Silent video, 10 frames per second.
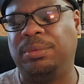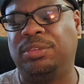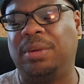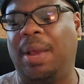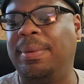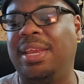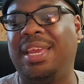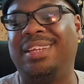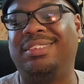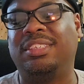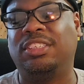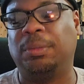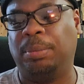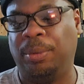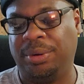So now we can get into the
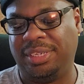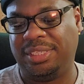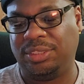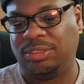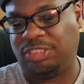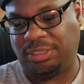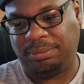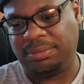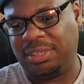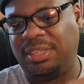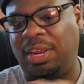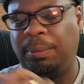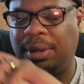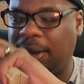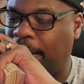supporting energy.
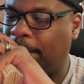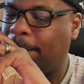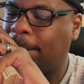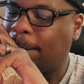There we go.